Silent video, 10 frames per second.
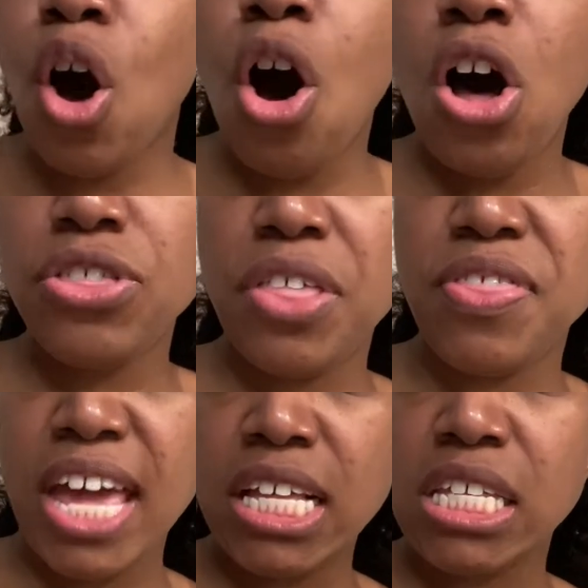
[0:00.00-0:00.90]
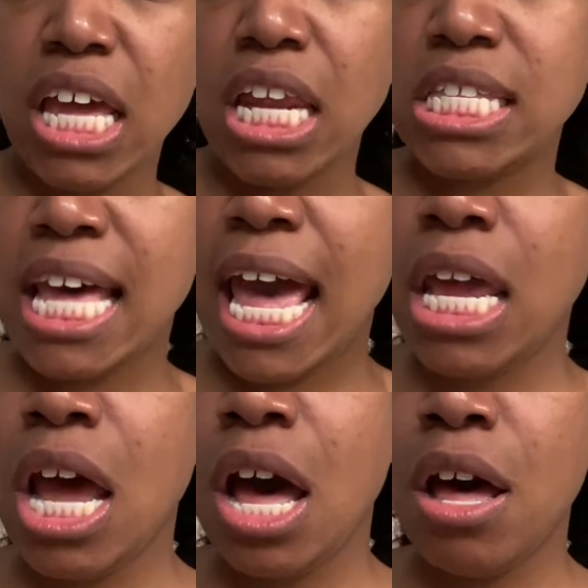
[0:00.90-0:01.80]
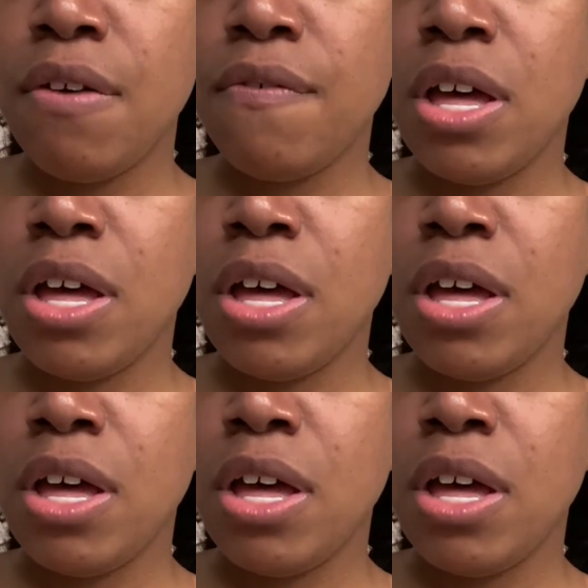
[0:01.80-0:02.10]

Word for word: all the things to get a tan of,